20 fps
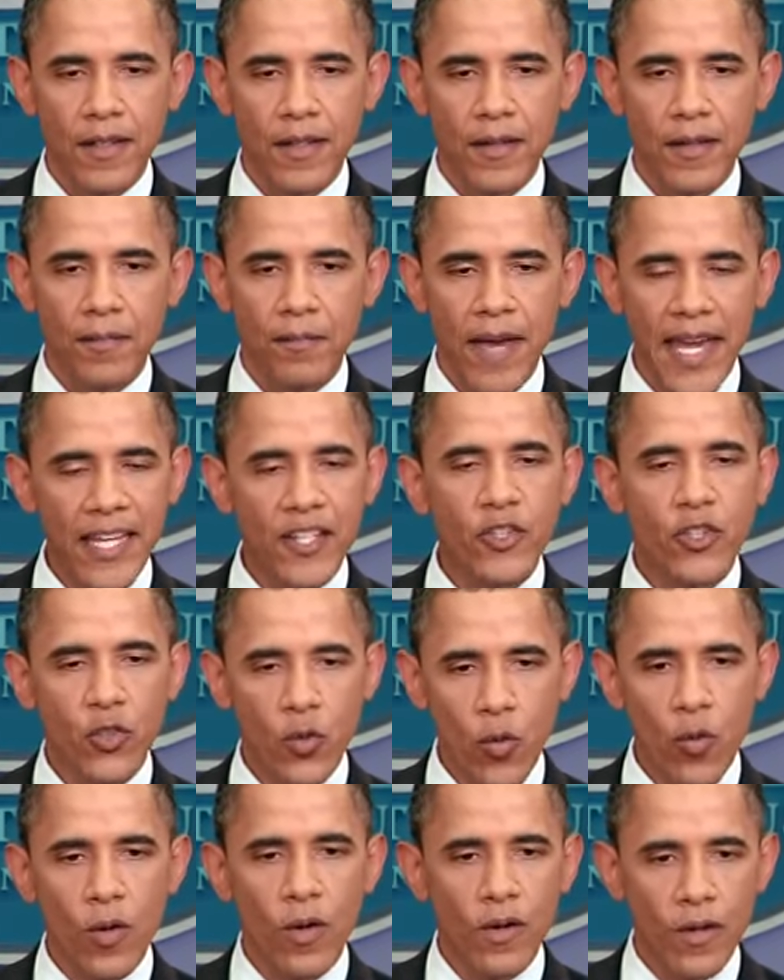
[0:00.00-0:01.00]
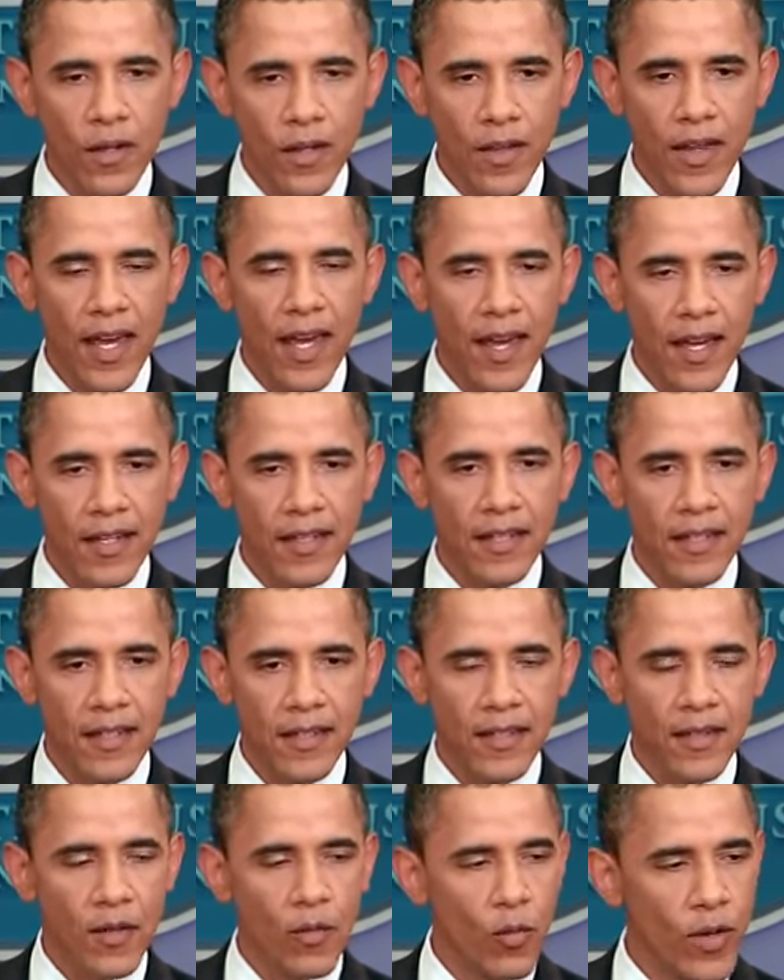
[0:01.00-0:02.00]
make sure that
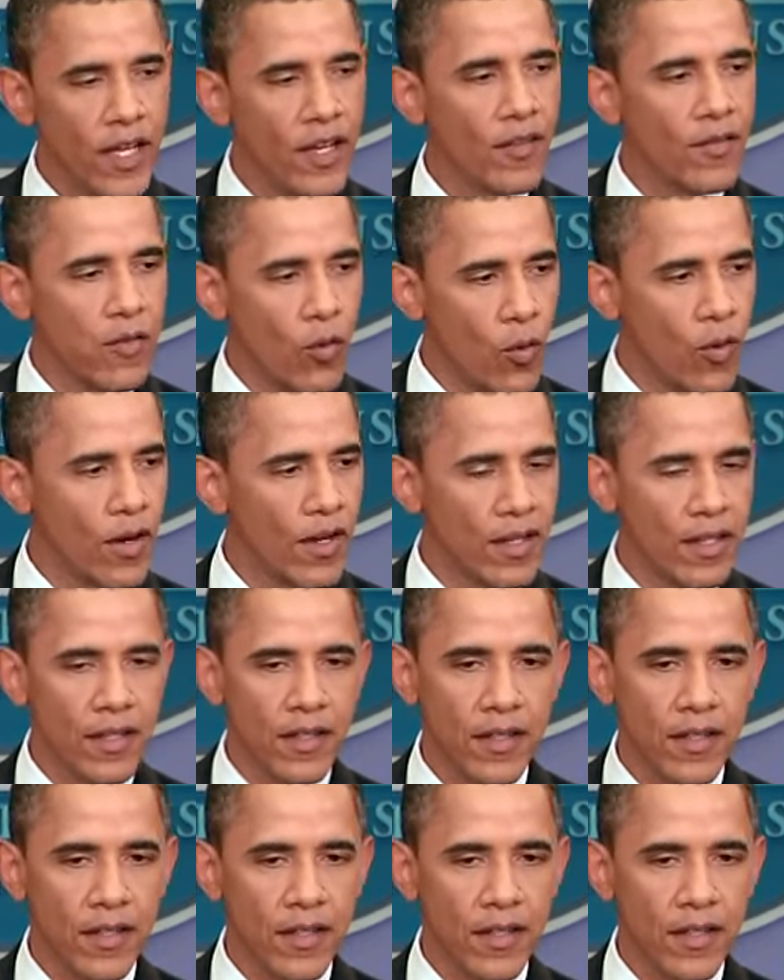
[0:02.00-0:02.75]
we avoid